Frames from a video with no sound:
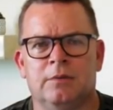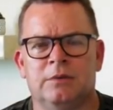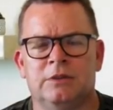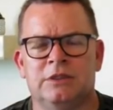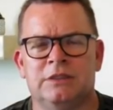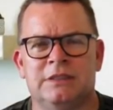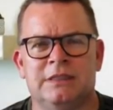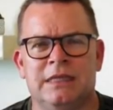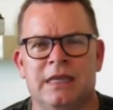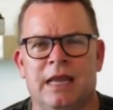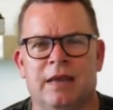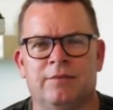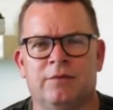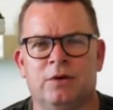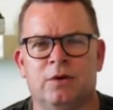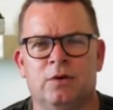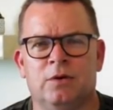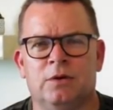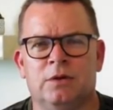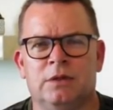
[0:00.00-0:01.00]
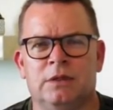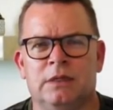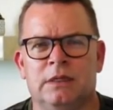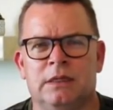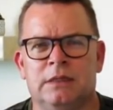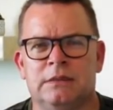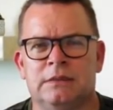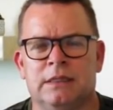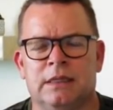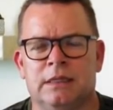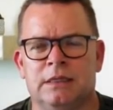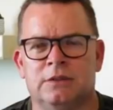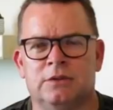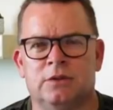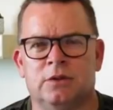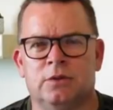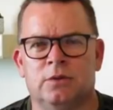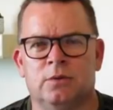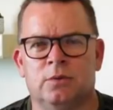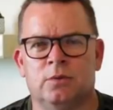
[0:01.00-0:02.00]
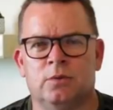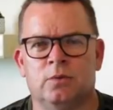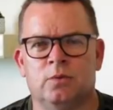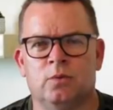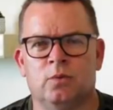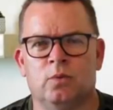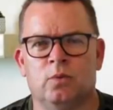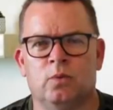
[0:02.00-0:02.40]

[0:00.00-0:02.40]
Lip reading: just didn't have a good insight as to